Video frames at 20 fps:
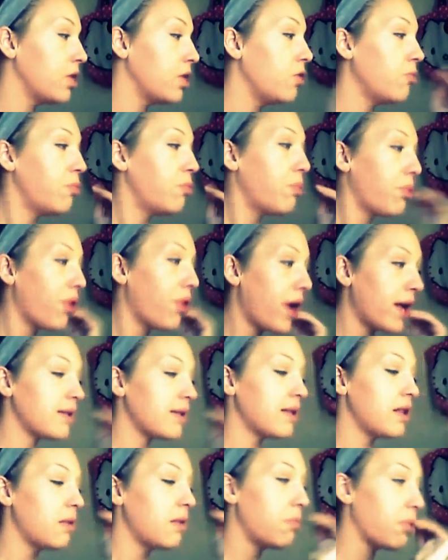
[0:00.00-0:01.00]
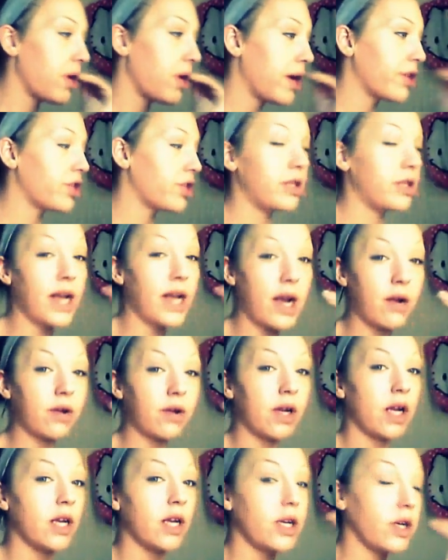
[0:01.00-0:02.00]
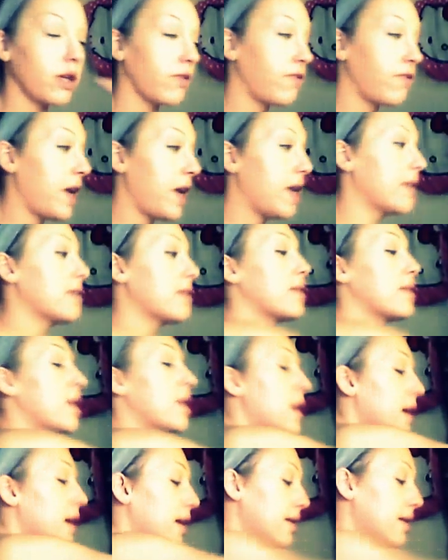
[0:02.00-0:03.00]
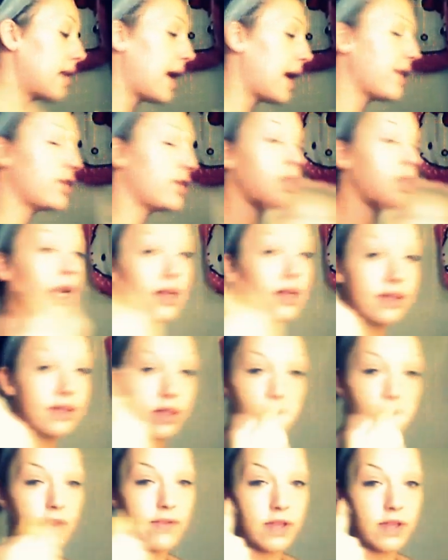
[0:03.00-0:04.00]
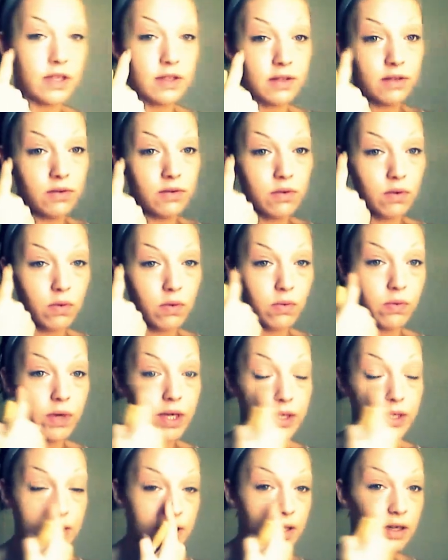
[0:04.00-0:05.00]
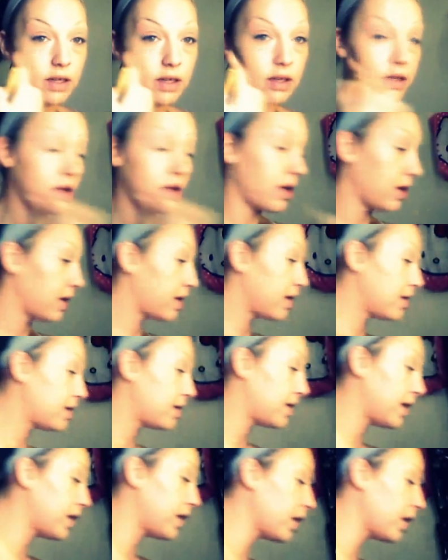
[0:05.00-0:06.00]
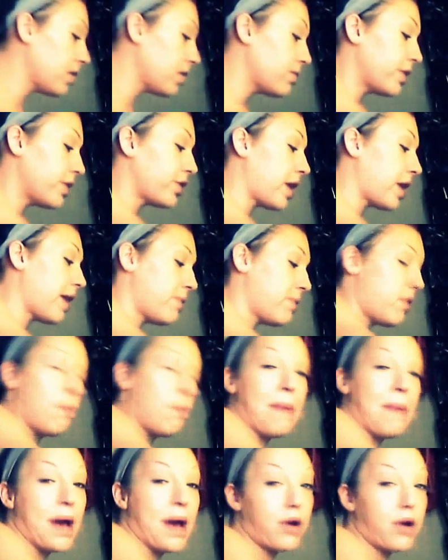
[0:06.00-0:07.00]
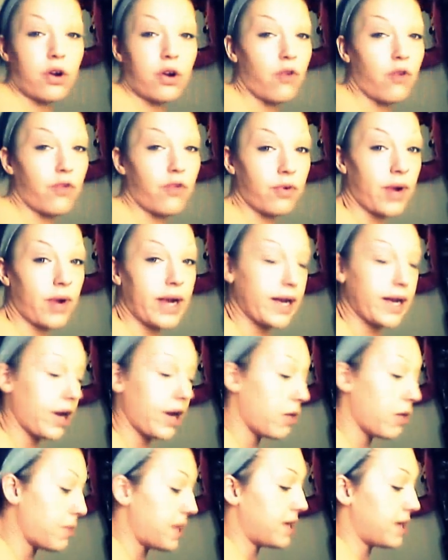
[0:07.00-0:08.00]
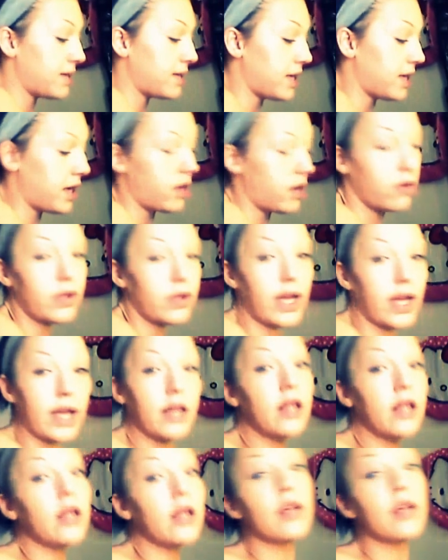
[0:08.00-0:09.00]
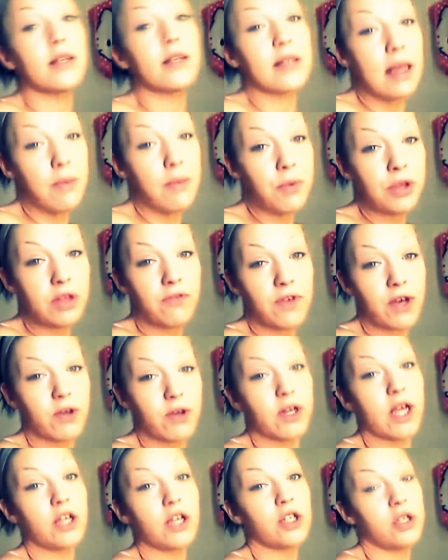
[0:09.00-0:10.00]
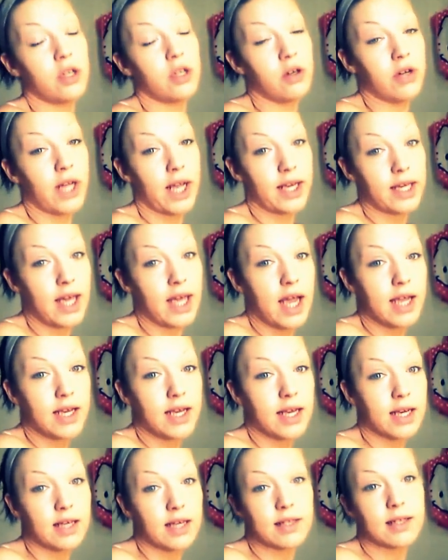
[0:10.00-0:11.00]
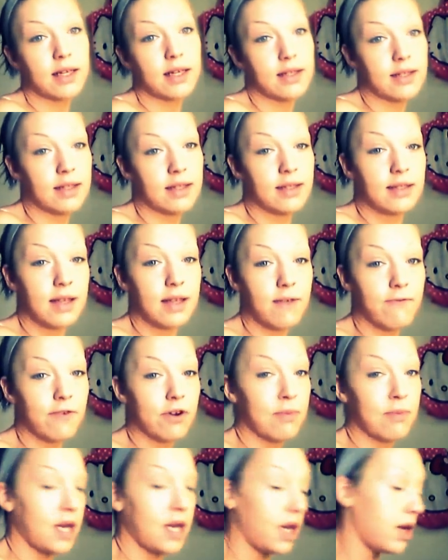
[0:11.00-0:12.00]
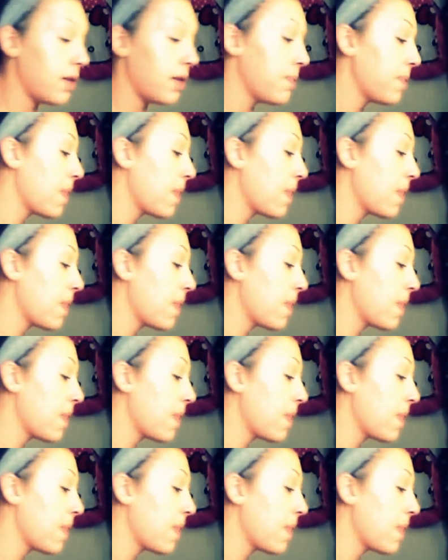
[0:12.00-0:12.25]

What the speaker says: You press the brush down into your face because I still have this recent concealer which I won't powder over right now because then it'll get, same with the foundation, it'll get cakey because it needs to sit for a minute.